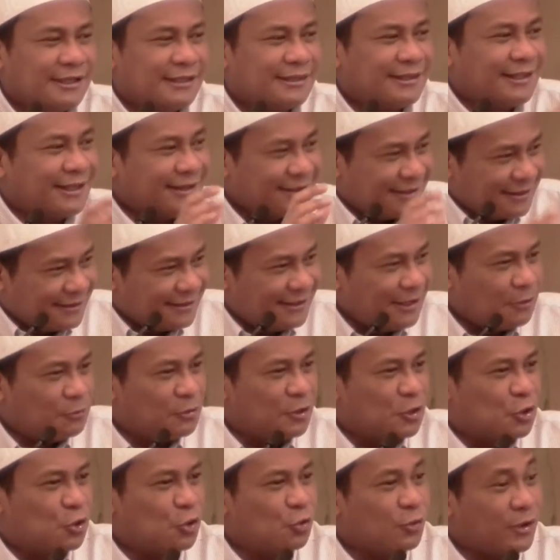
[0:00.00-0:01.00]
that
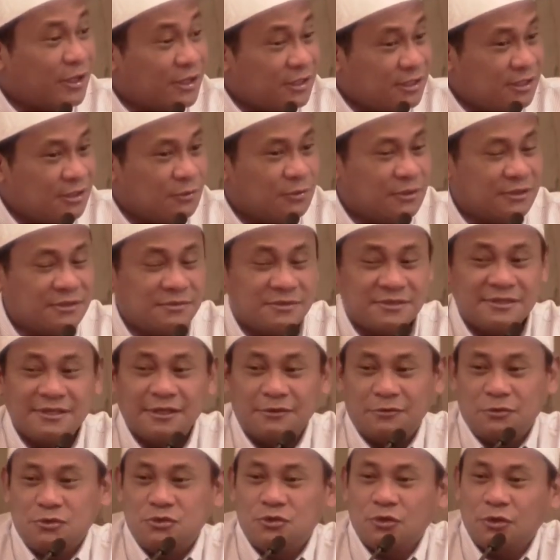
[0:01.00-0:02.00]
will grow and he will
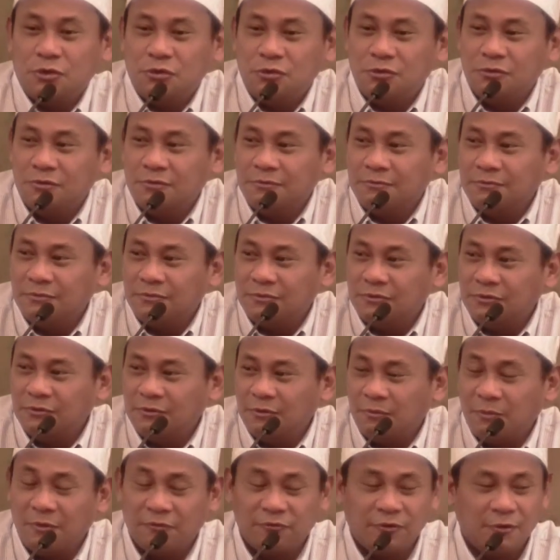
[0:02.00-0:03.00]
start to join you
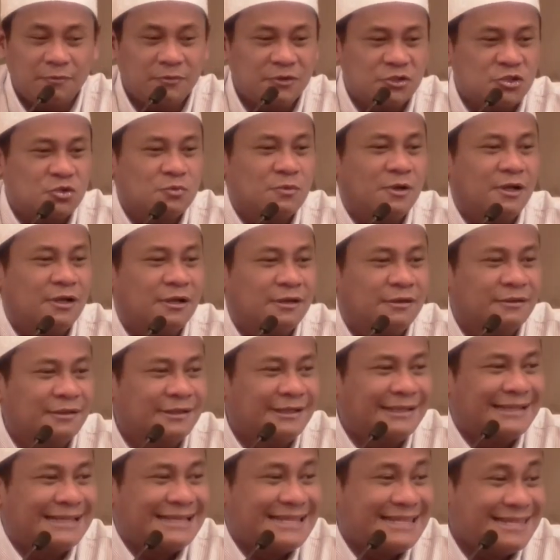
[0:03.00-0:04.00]
to perform the Jama'ah
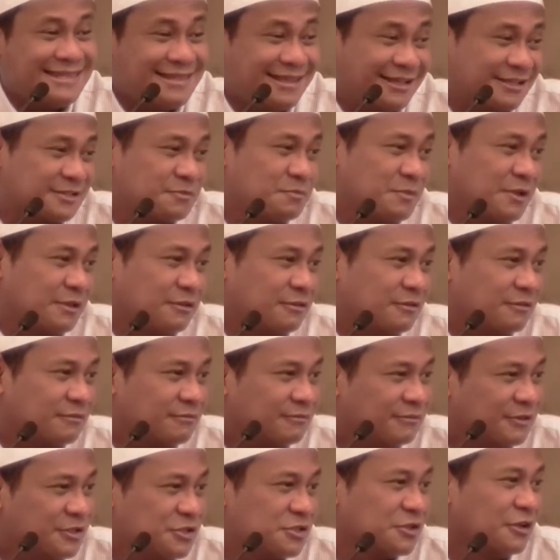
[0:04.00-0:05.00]
next month,
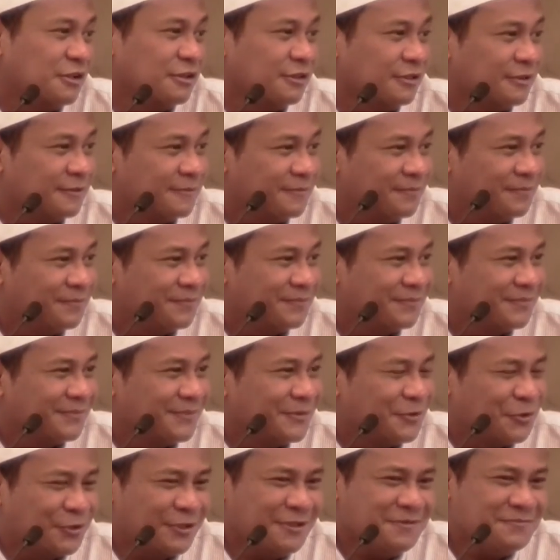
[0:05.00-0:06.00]
inshallah.
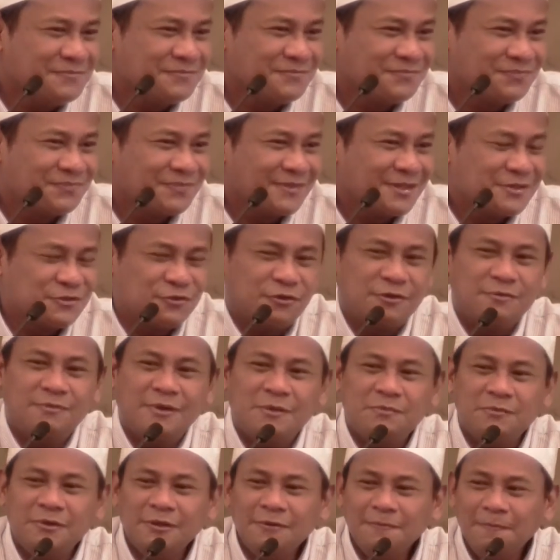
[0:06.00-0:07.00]
Okay? So
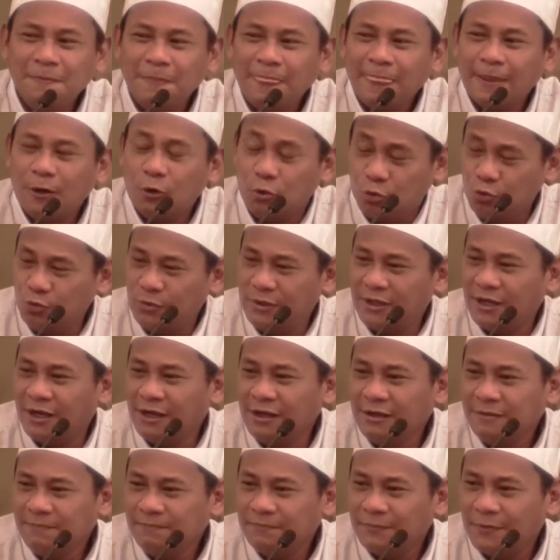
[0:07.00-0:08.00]
remember who we
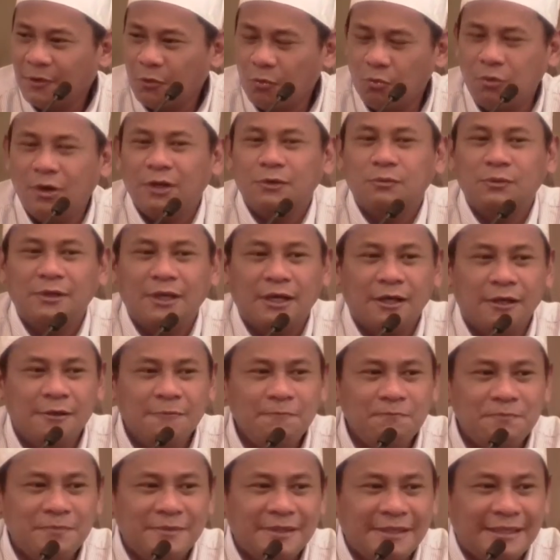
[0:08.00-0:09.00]
are, what we
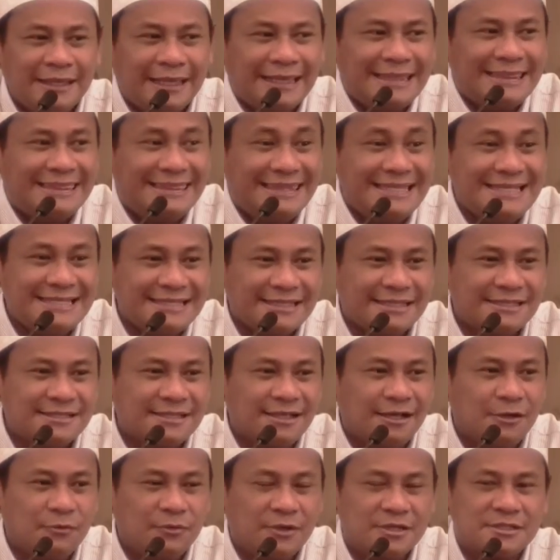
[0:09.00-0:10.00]
are, and this is
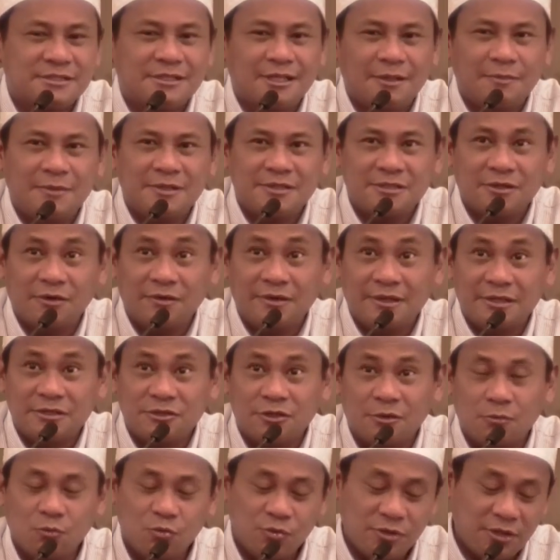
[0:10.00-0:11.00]
how we establish our
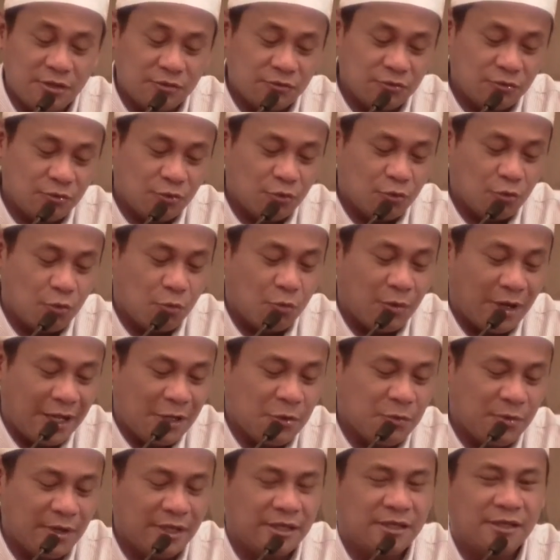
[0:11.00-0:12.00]
relationship. We need to know
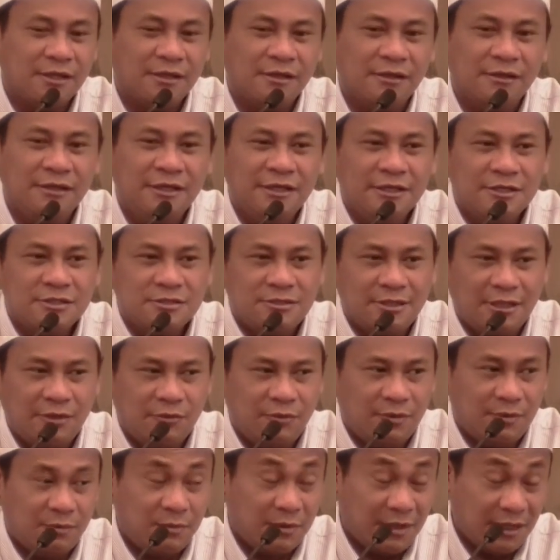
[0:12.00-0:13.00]
why we are here so that
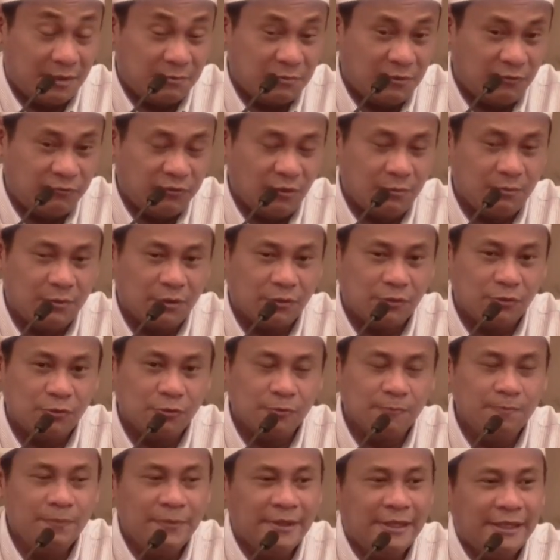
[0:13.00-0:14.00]
we can perform our
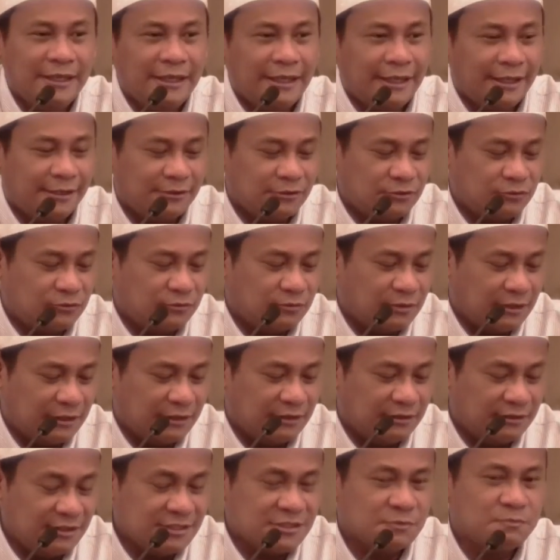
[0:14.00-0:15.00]
role. And
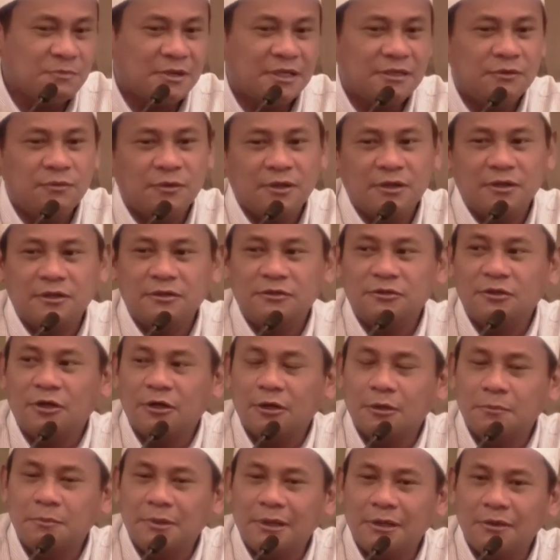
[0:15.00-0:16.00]
in this month, we're going to
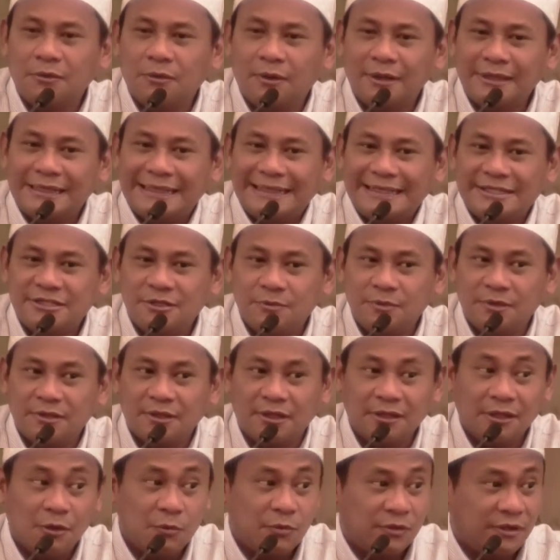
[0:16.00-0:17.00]
talk about our relationship with
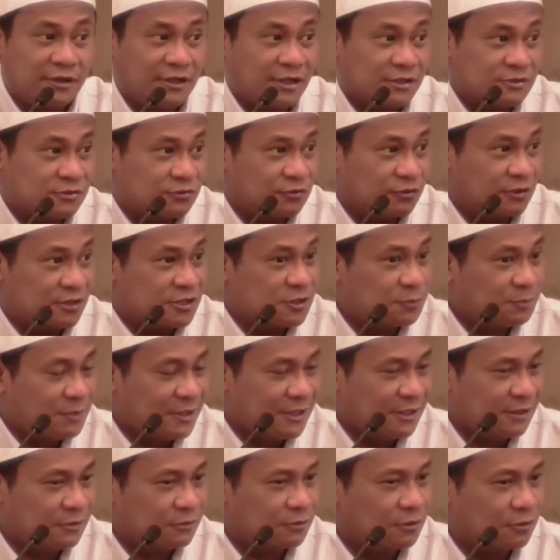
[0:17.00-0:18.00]
Allah with regards to the
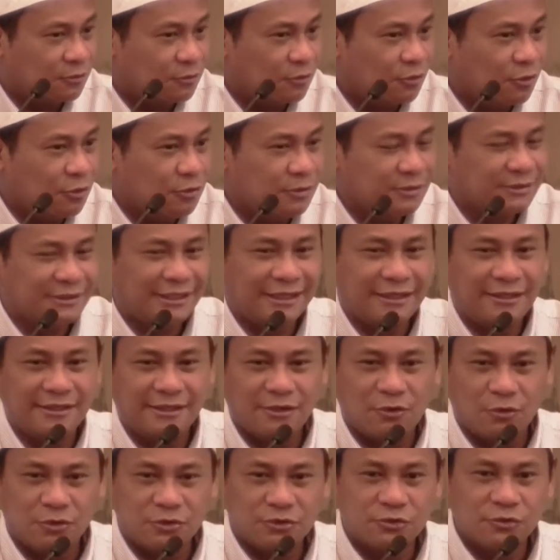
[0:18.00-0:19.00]
spirit, the ruh that
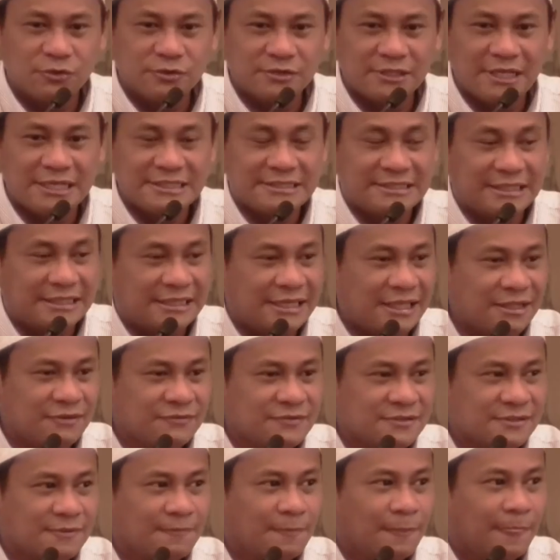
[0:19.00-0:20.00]
controls us, the
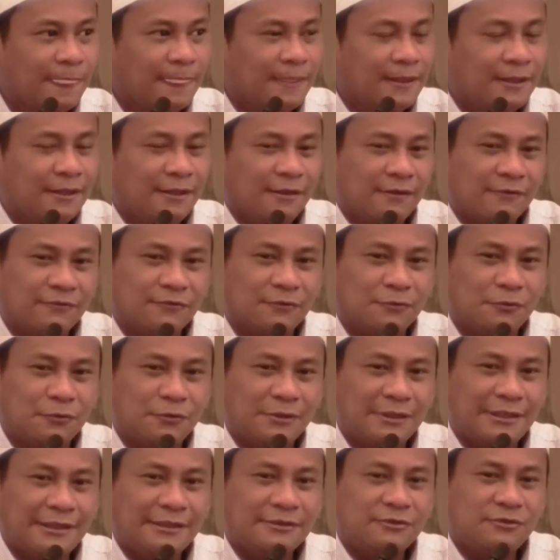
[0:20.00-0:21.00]
nafs.
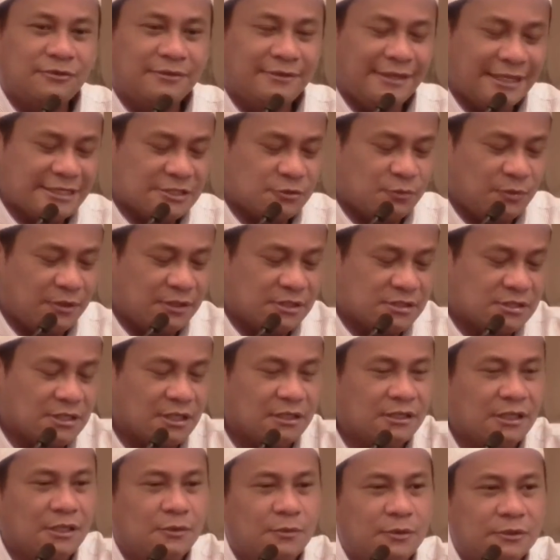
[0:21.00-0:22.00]
So next week,
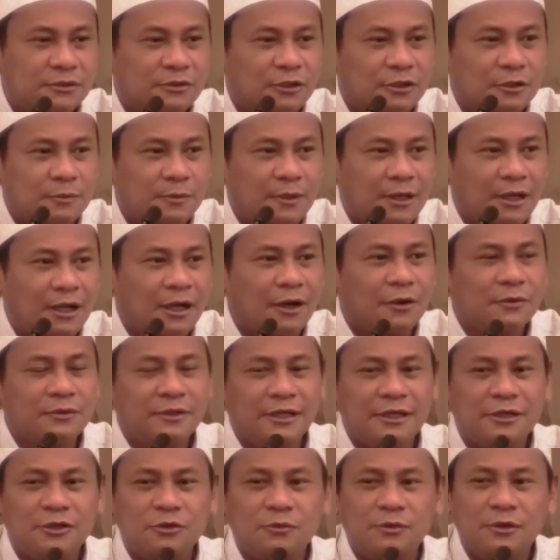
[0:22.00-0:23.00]
inshallah, we'll talk about how
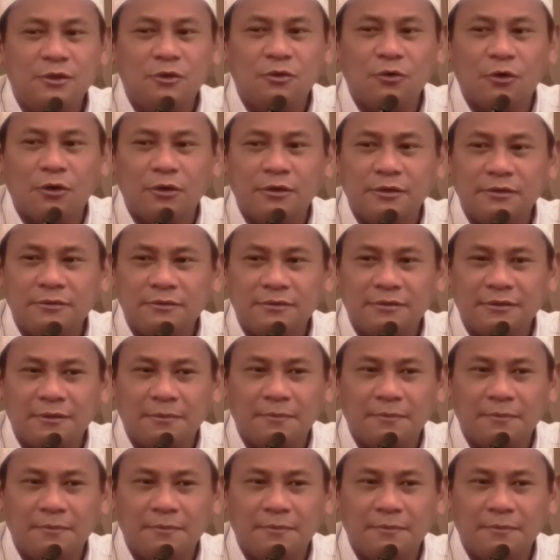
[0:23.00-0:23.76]
then do we go on,